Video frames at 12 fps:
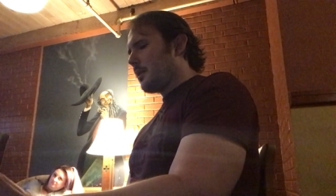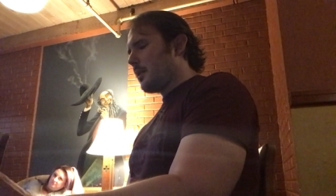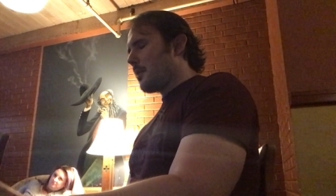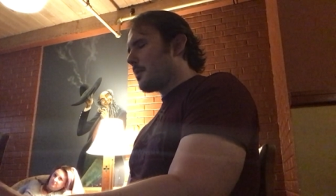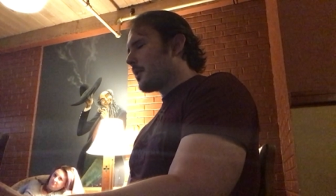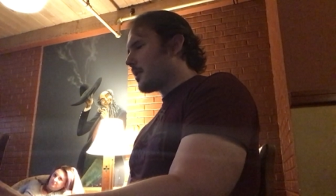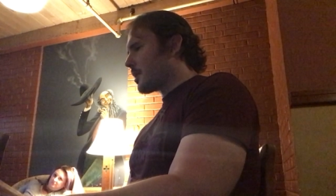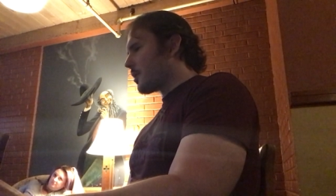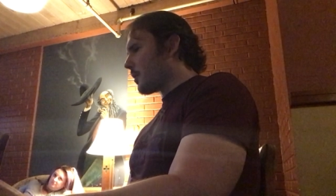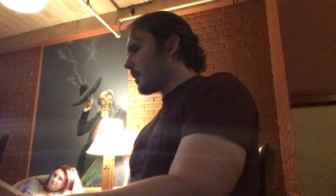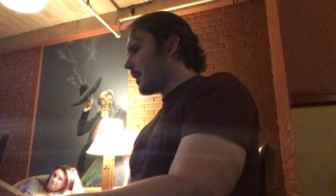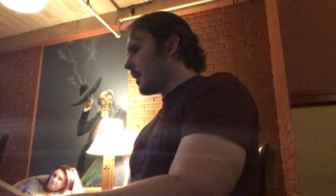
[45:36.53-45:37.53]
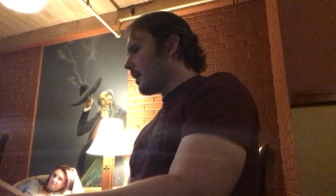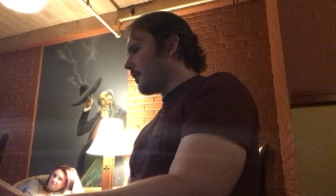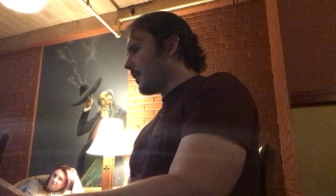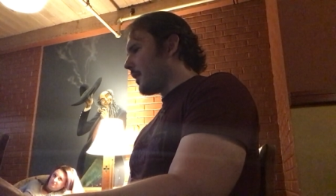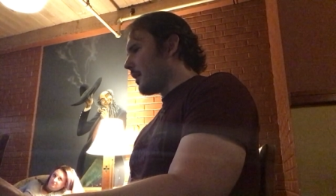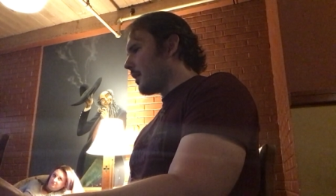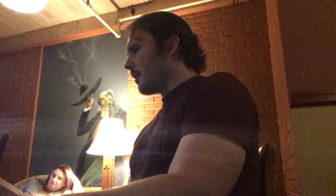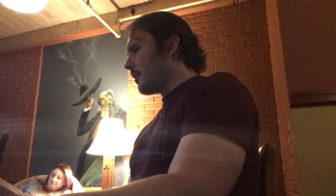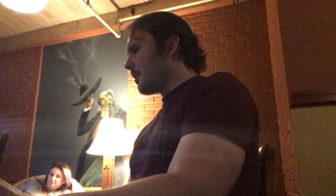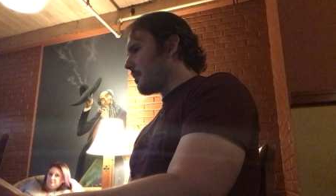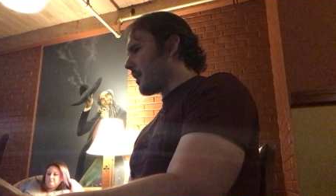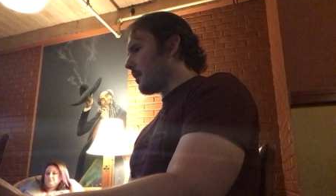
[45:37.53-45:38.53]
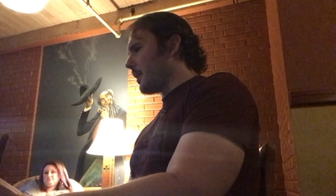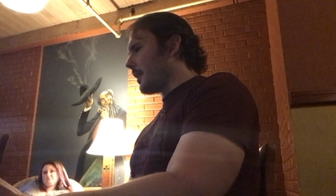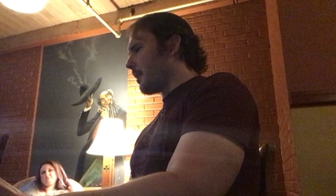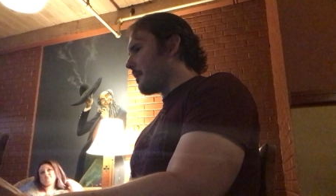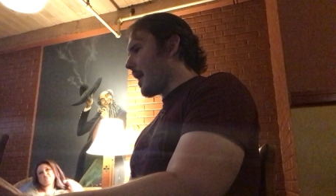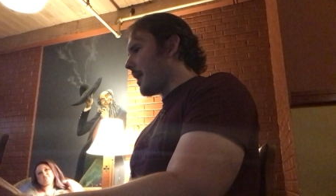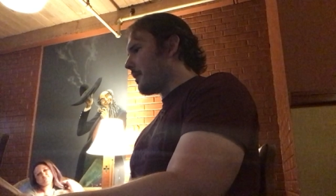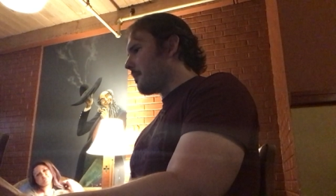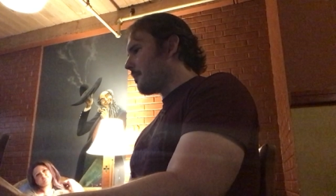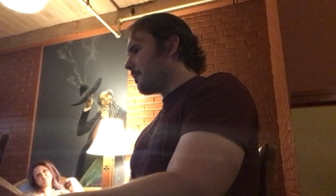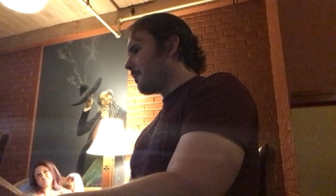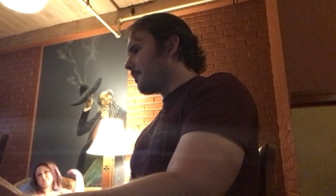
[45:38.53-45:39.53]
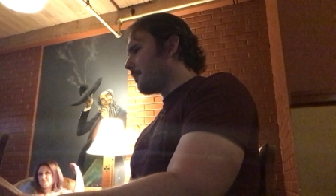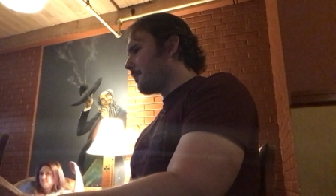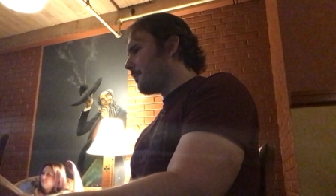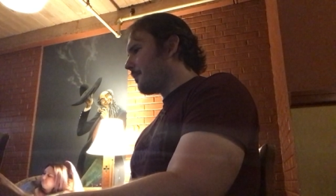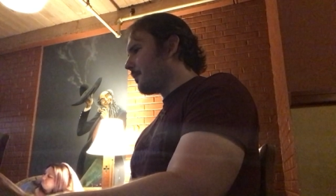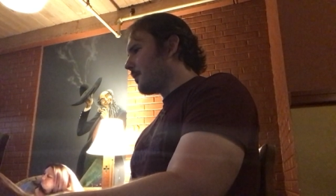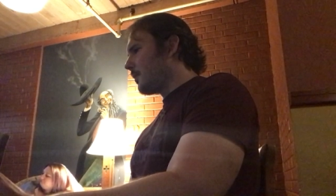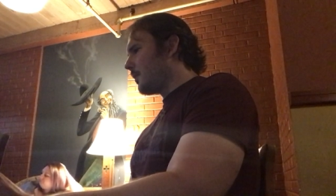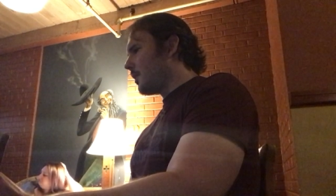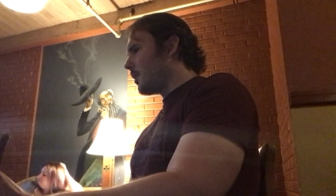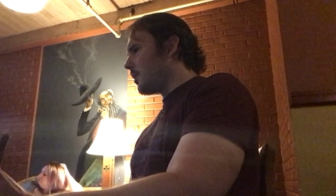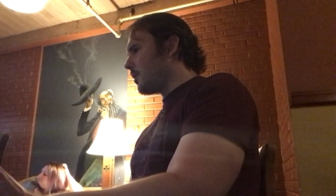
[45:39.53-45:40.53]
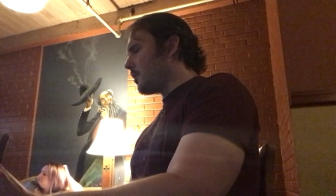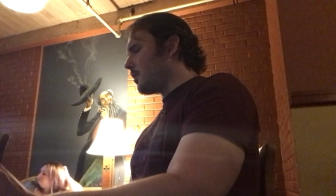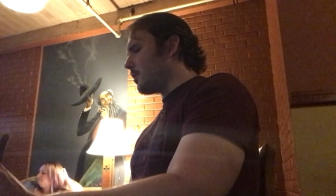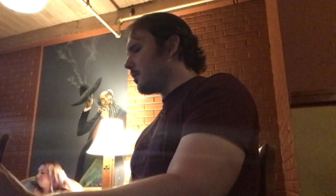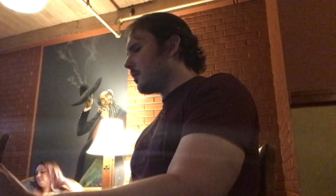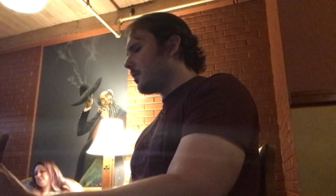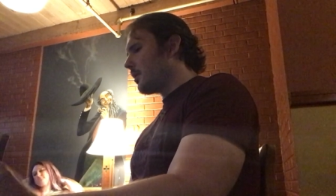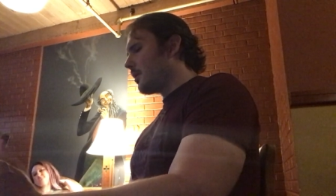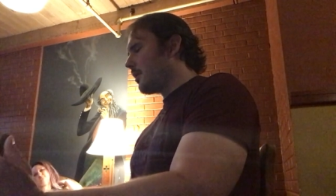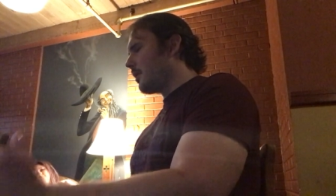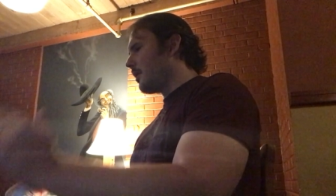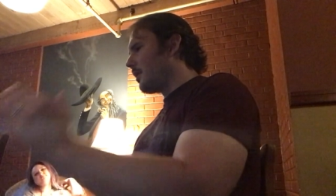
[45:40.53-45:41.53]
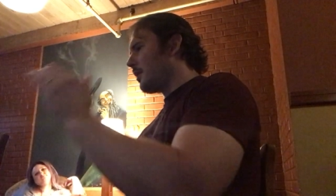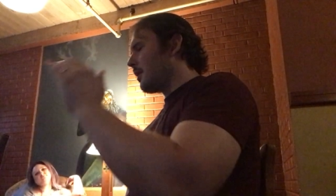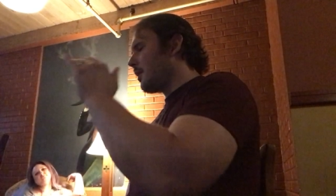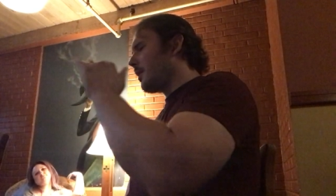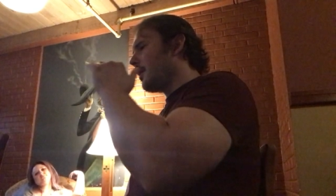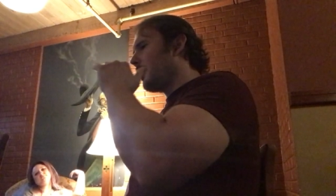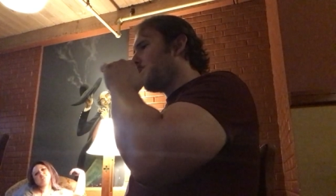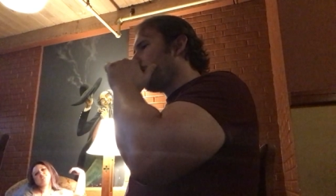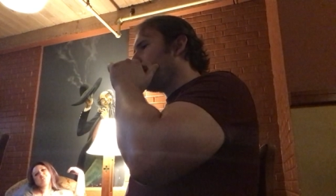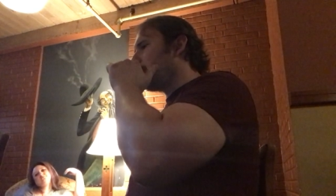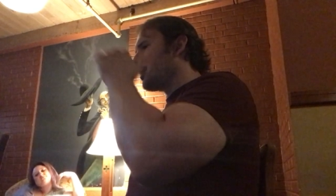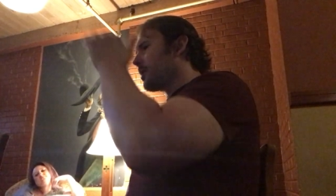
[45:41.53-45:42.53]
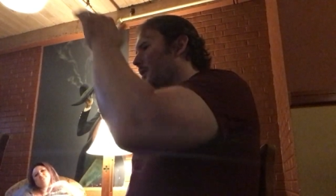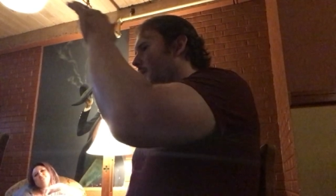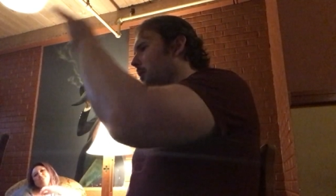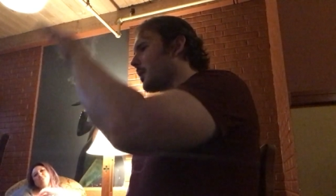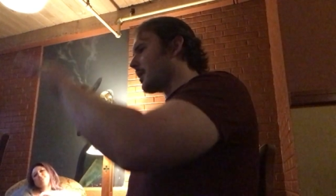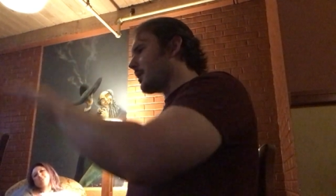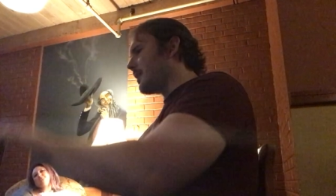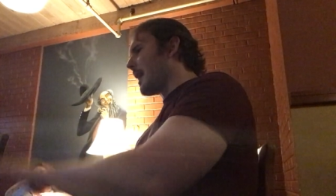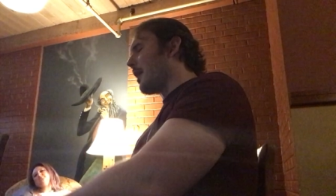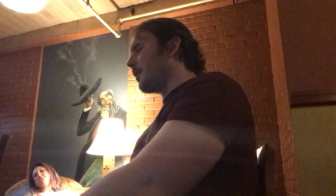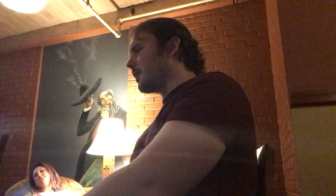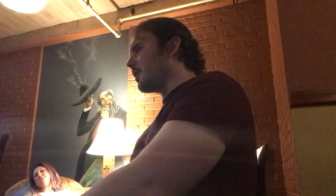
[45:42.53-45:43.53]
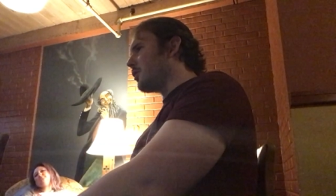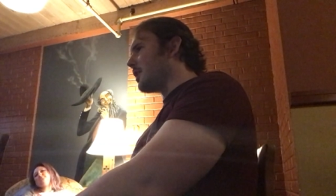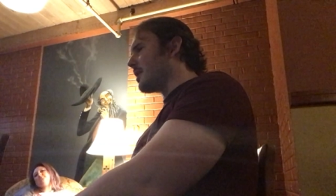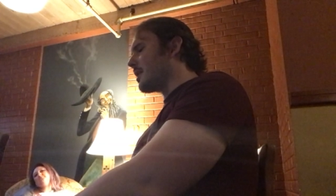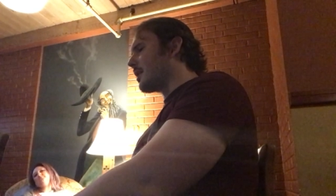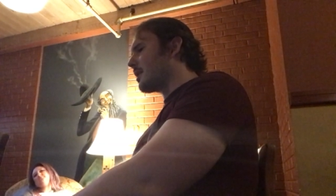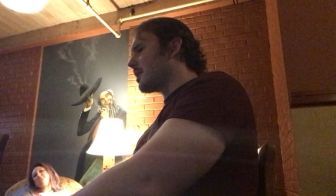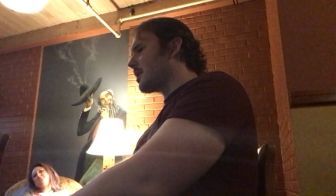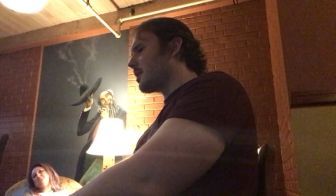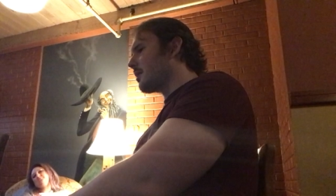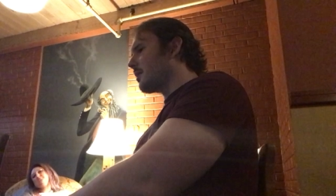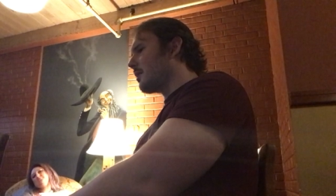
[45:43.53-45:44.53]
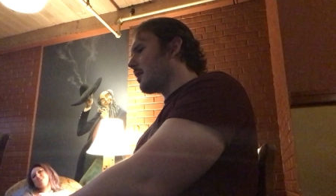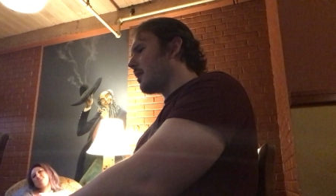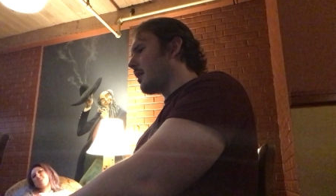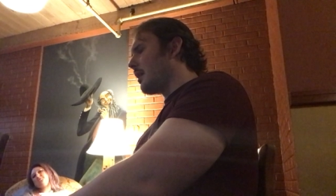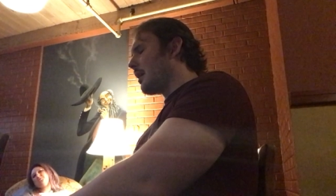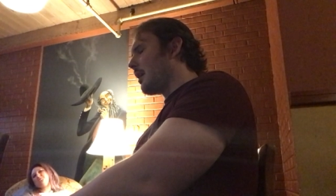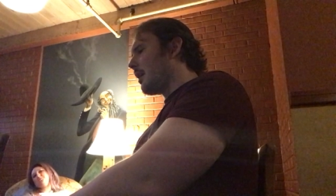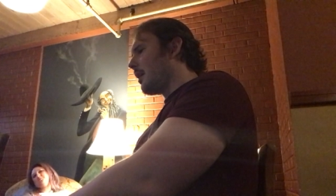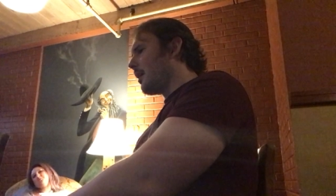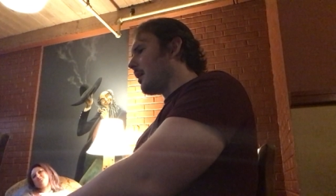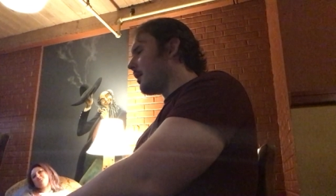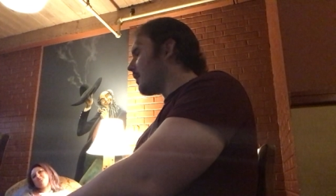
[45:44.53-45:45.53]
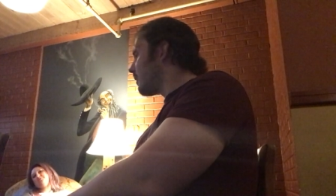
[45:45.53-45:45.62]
Do you remember the story of the, the paralytic man who he was lowered down to Jesus through the